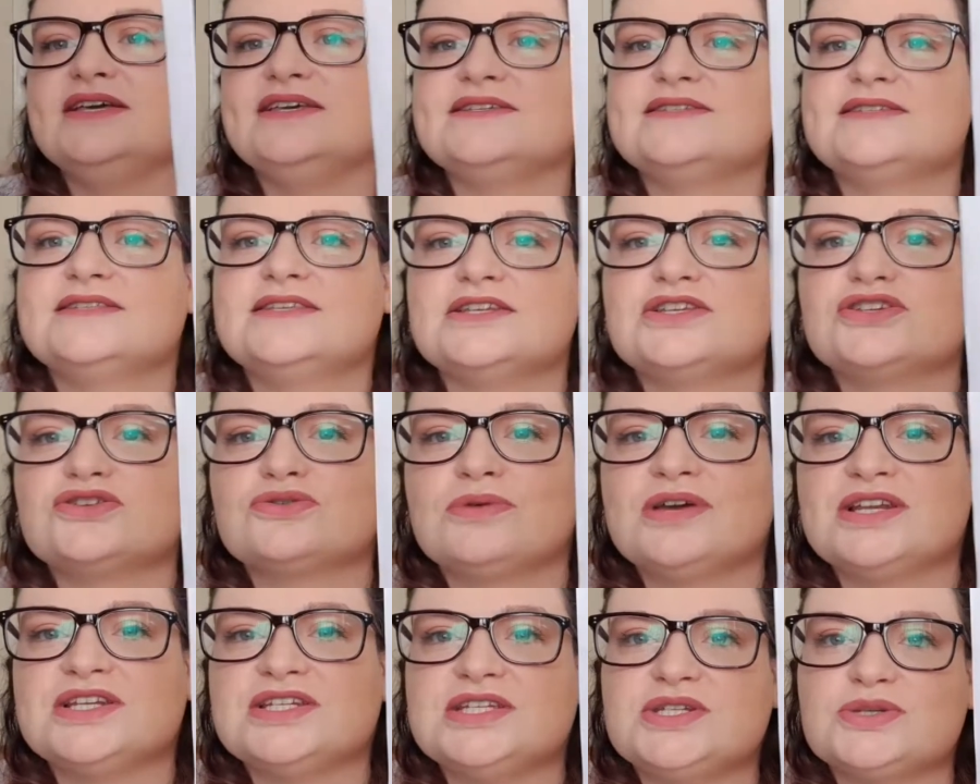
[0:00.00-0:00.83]
the
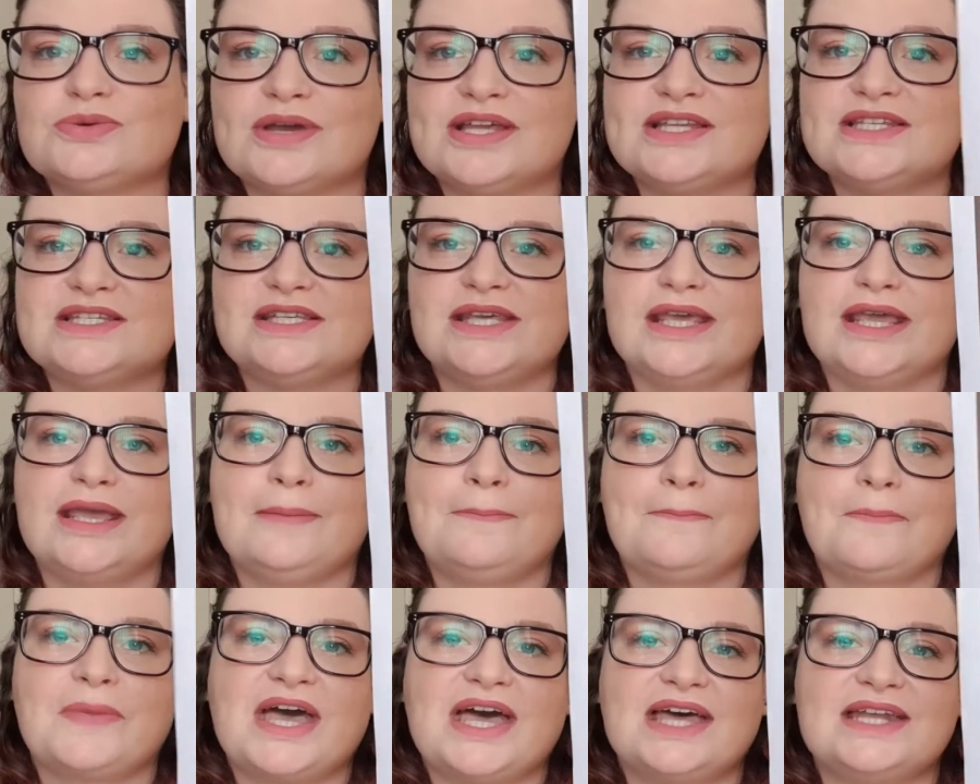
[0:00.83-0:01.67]
2020
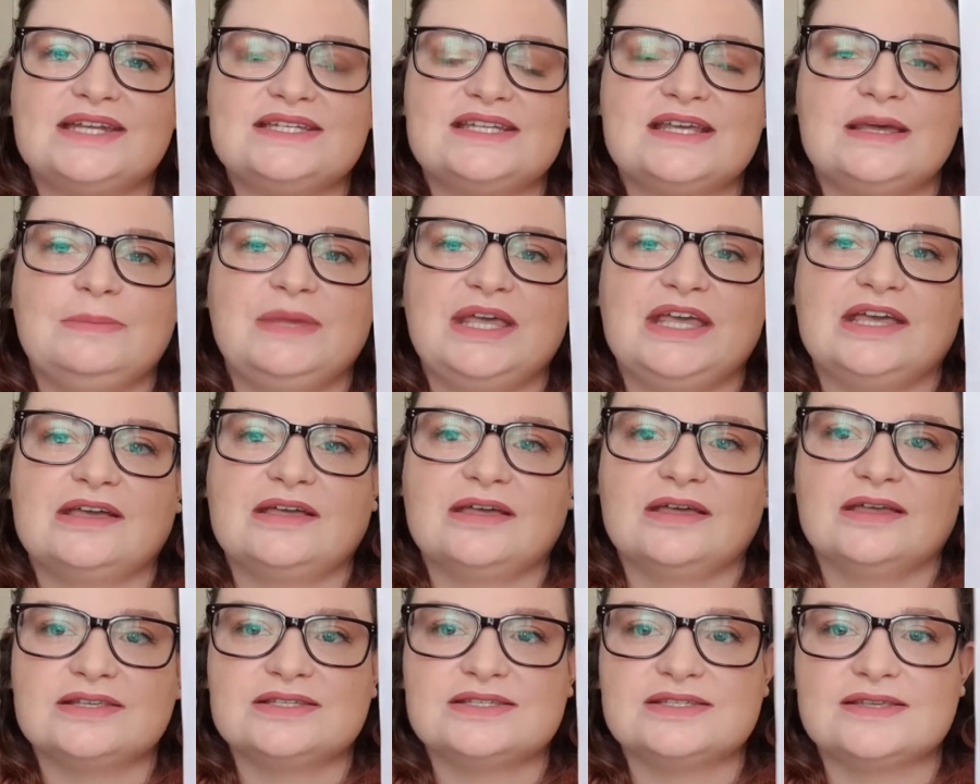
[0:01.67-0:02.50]
pandemic
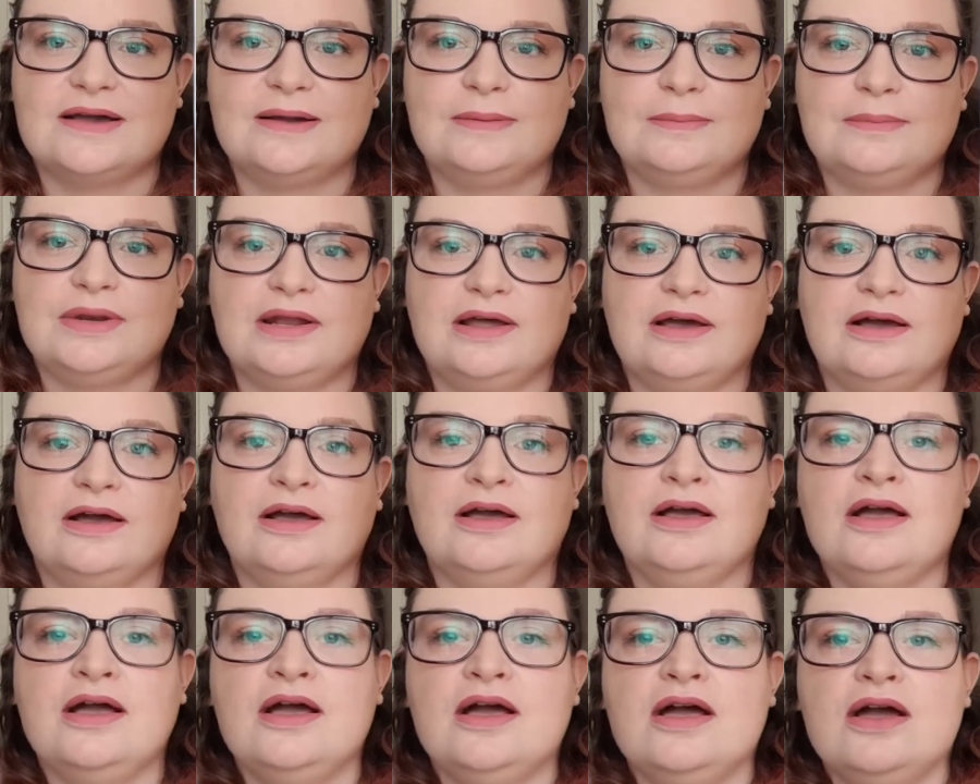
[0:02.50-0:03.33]
sampler
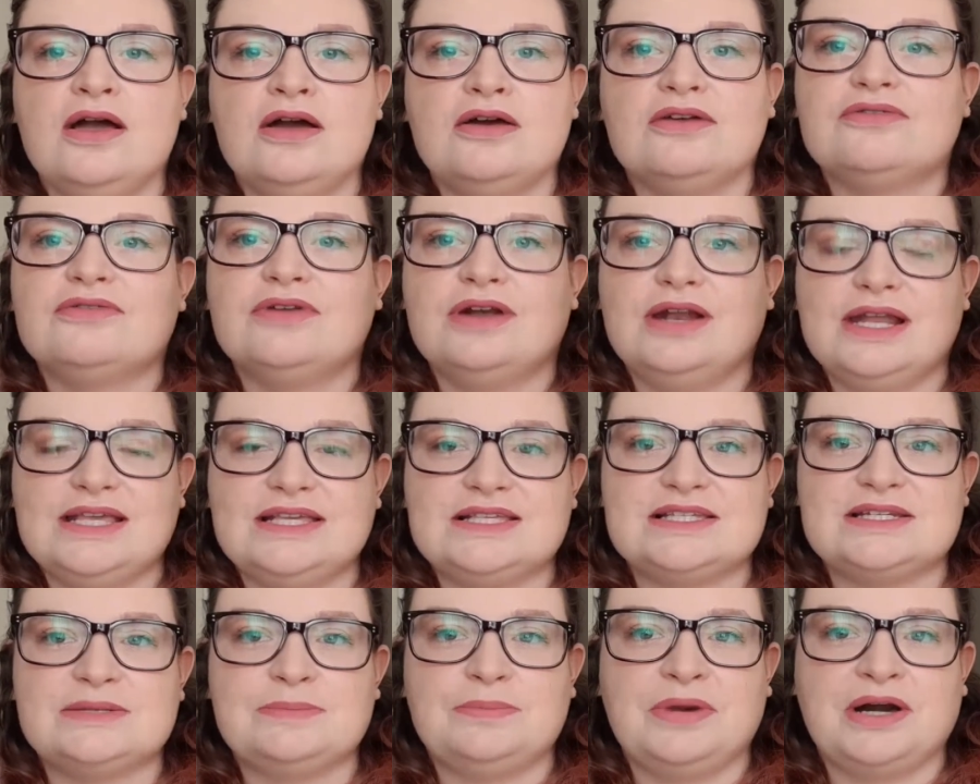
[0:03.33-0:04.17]
released
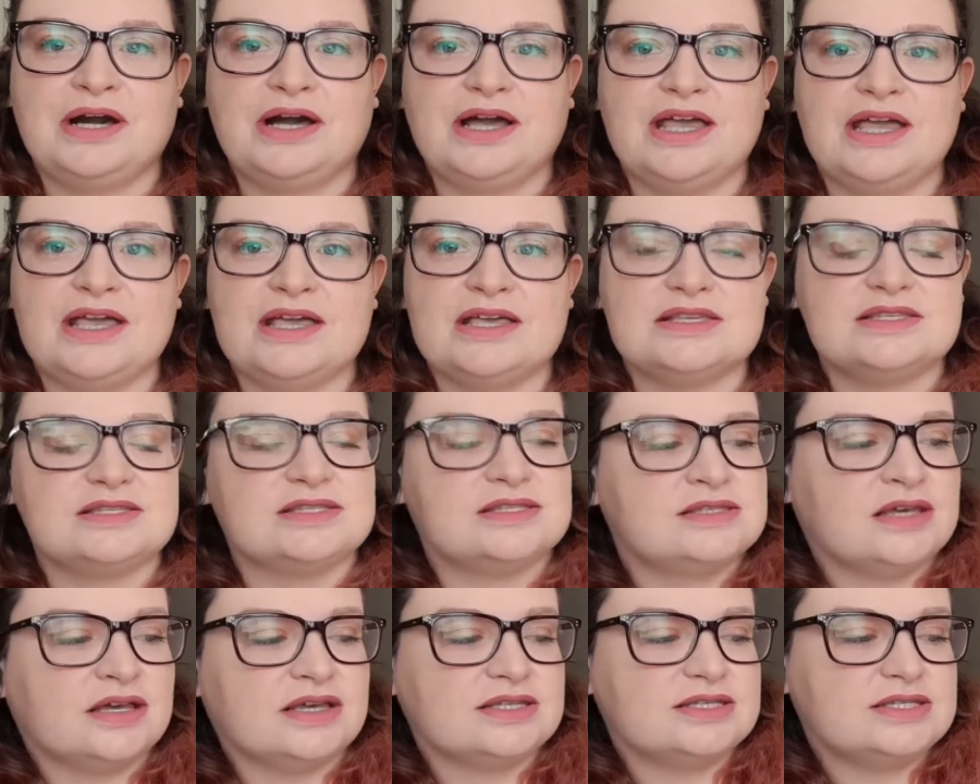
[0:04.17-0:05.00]
by
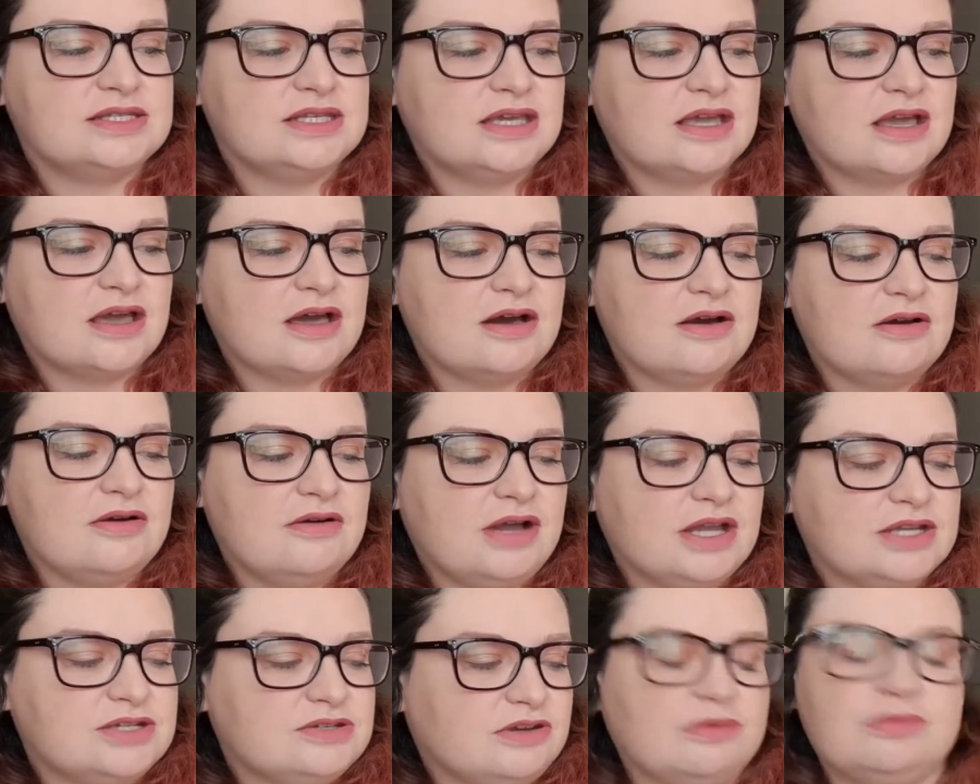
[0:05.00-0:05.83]
Sassy Girl. I do
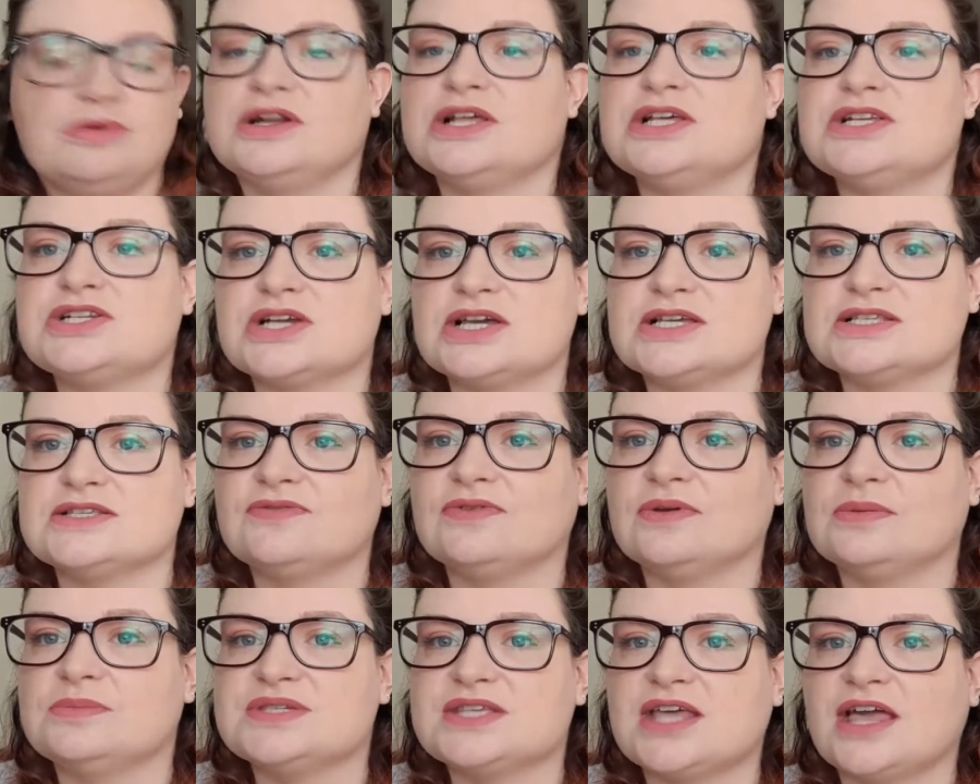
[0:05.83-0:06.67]
apologise if I'm
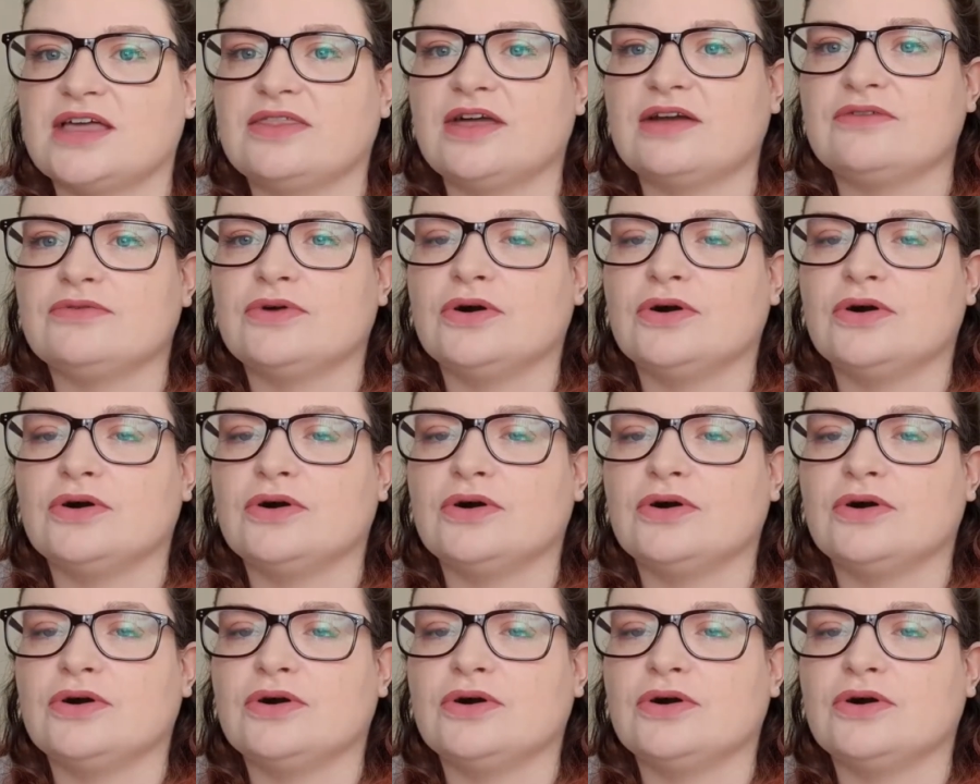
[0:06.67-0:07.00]
saying that wrong.